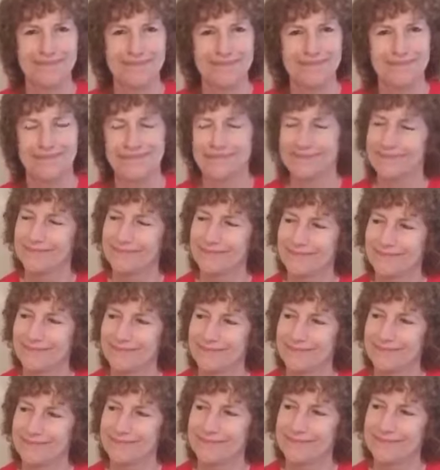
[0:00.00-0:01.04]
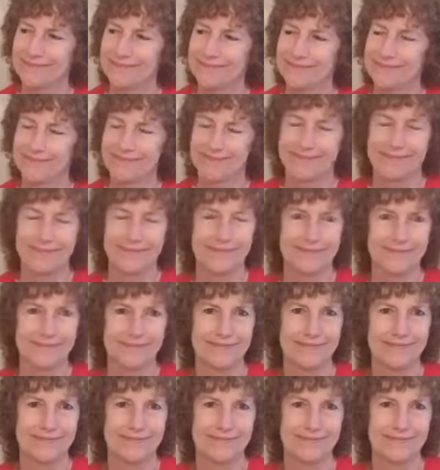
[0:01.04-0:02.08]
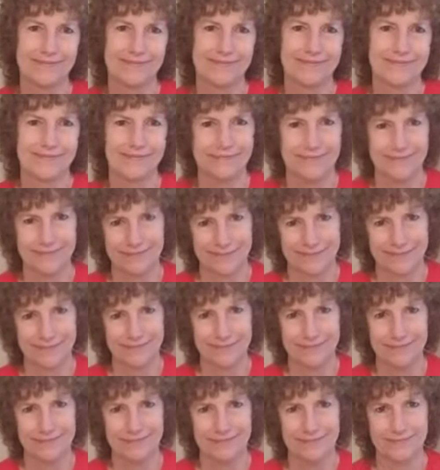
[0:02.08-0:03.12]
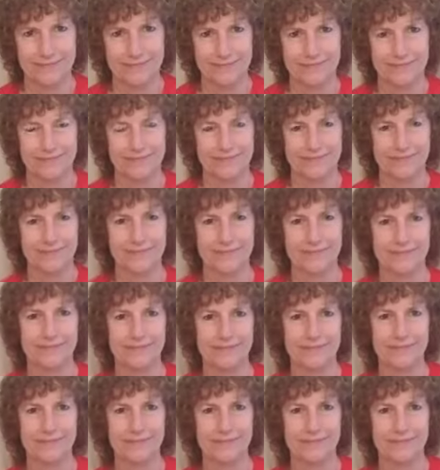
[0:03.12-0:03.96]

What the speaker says: (not speaking)